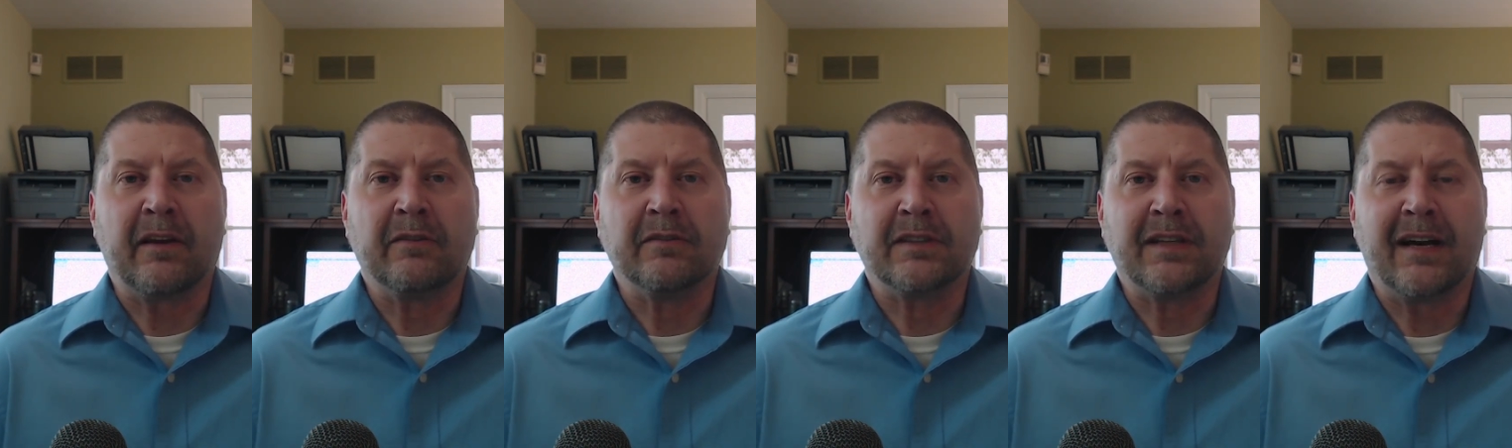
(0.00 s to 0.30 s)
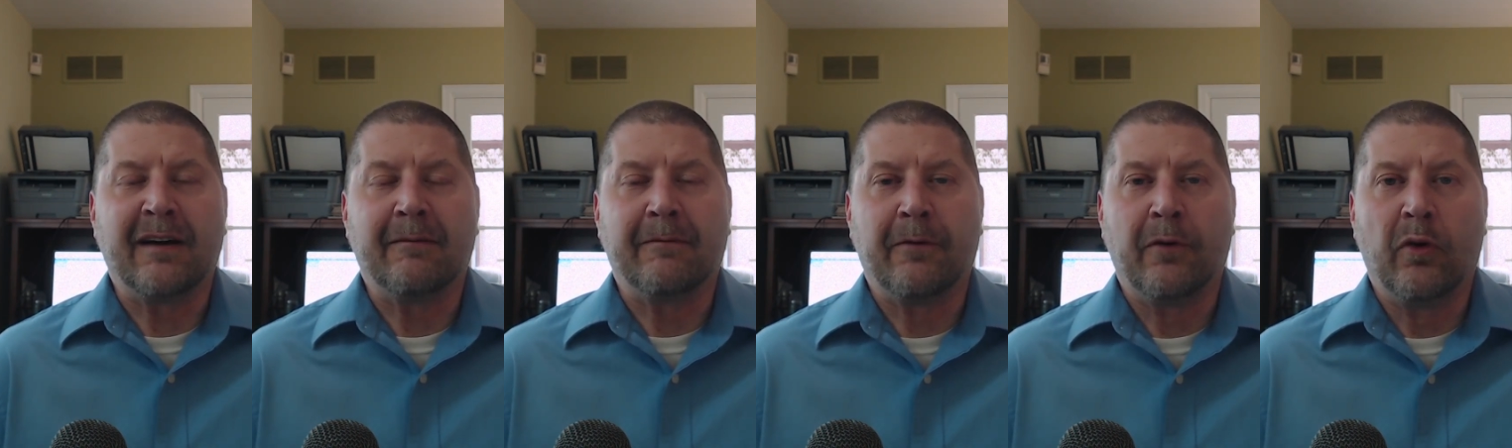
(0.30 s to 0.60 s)
goes
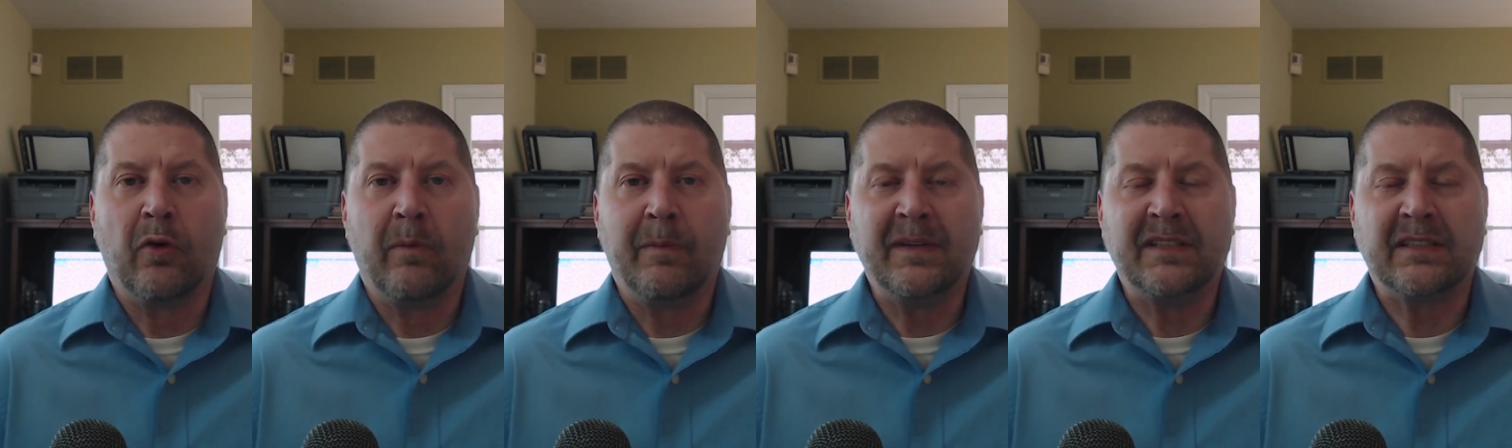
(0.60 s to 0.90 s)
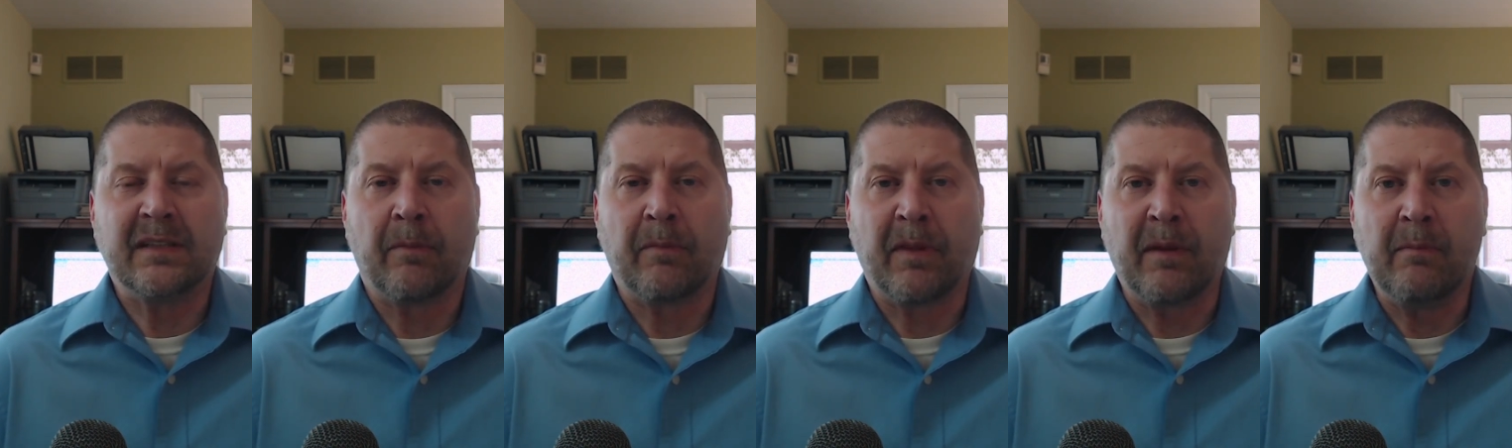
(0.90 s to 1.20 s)
out for would be
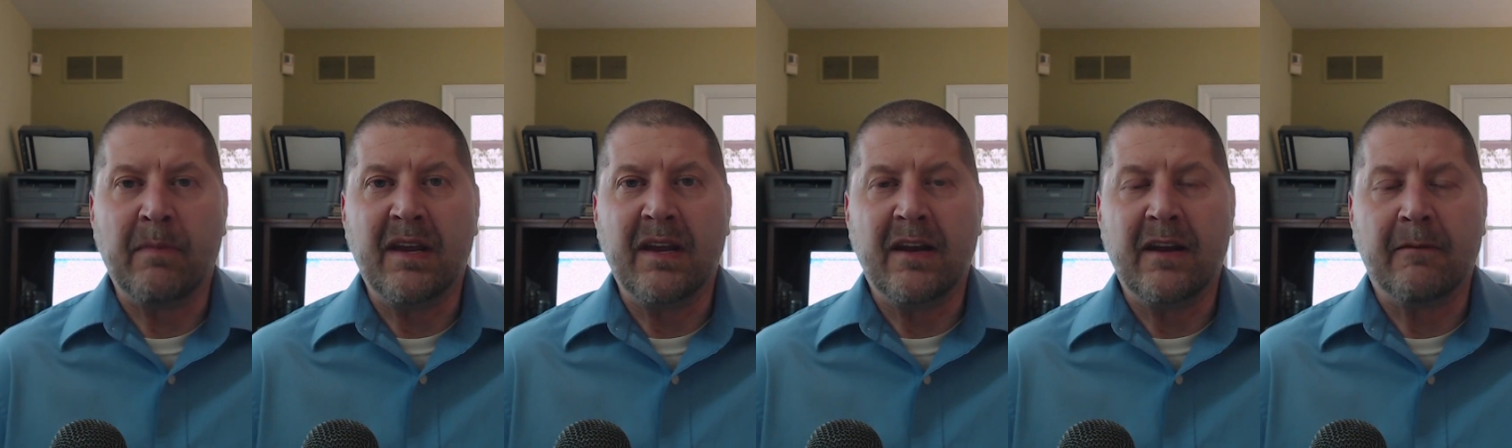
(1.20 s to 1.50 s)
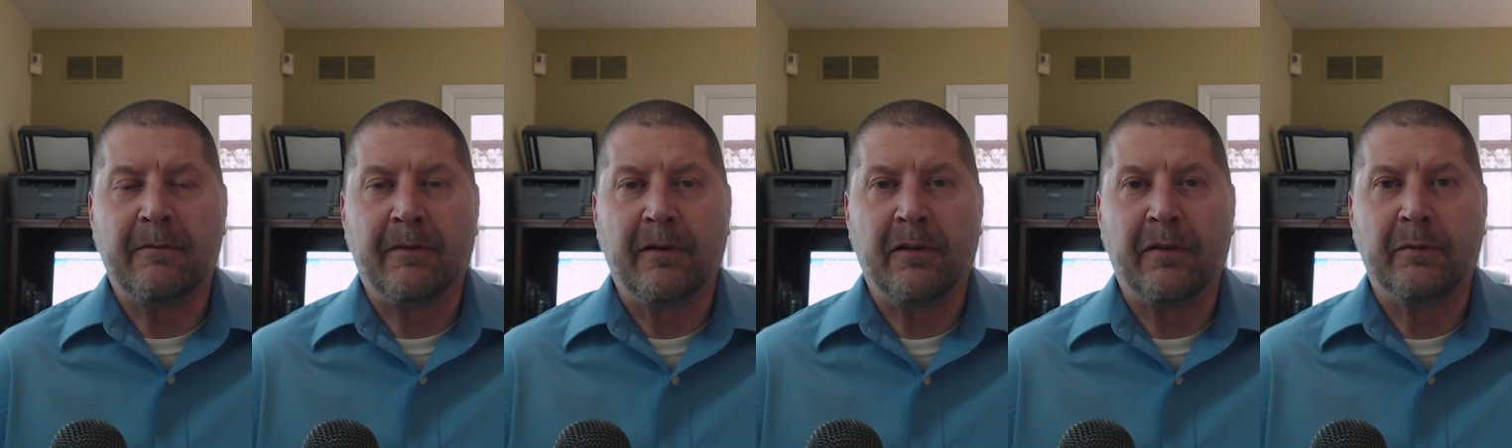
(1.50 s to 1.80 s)
something media
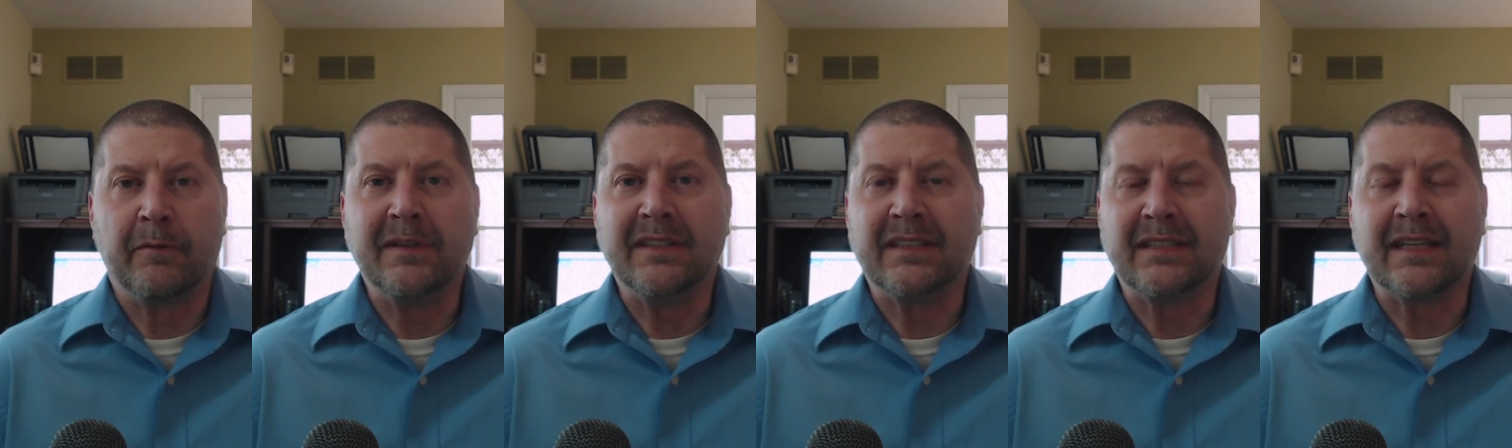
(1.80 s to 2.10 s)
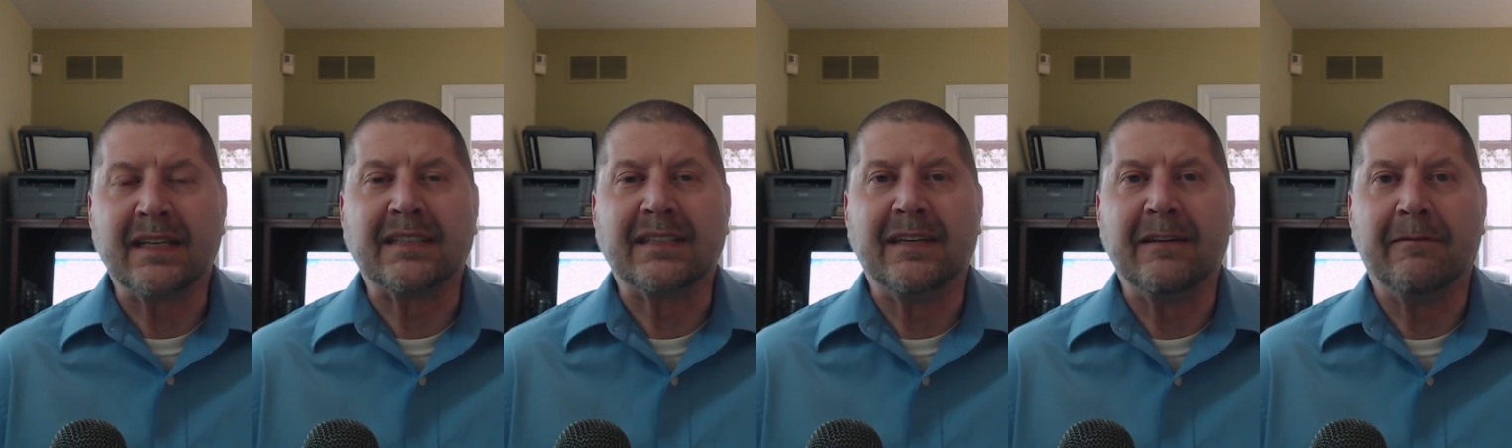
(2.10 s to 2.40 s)
for
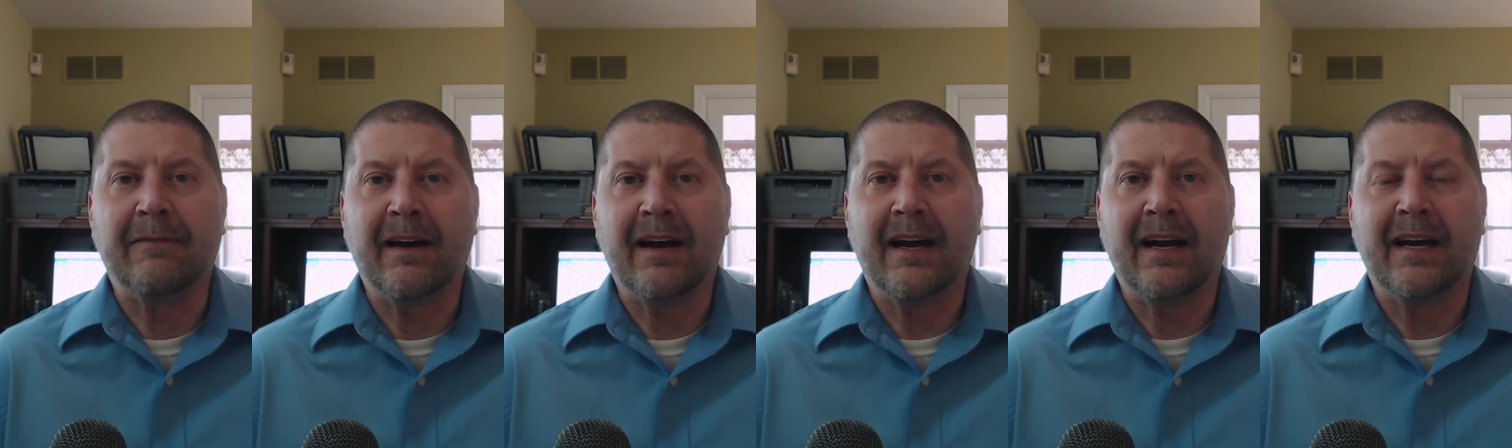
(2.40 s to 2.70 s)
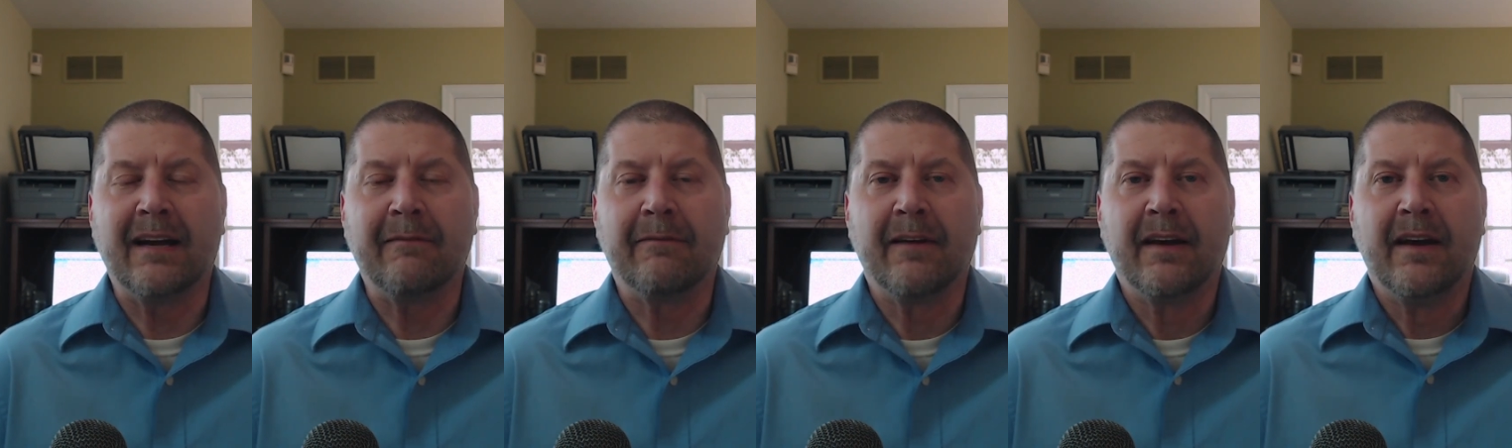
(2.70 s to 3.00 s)

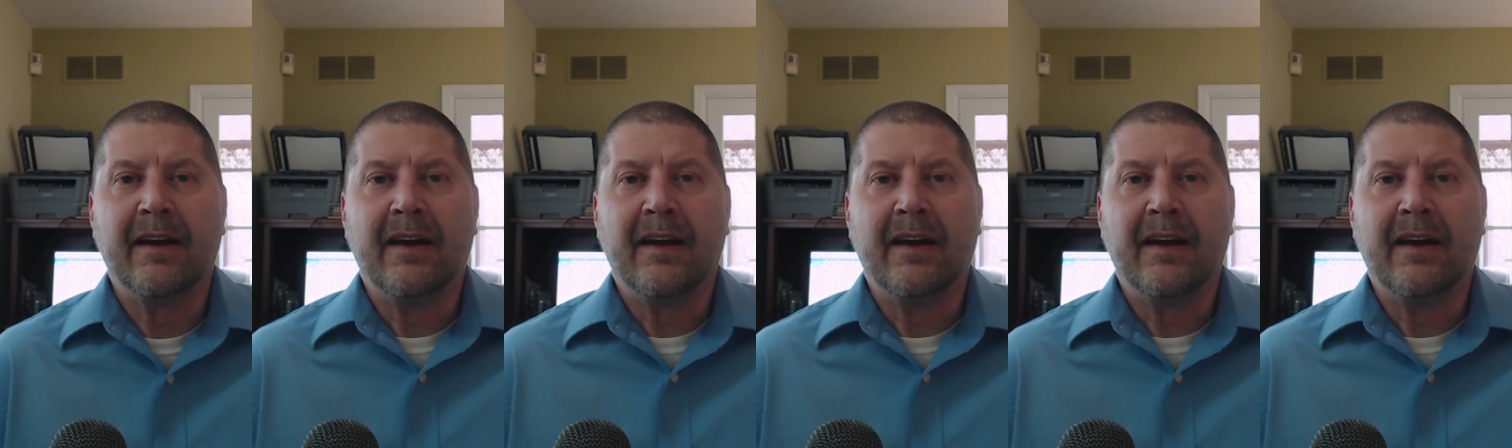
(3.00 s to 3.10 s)
$3.65,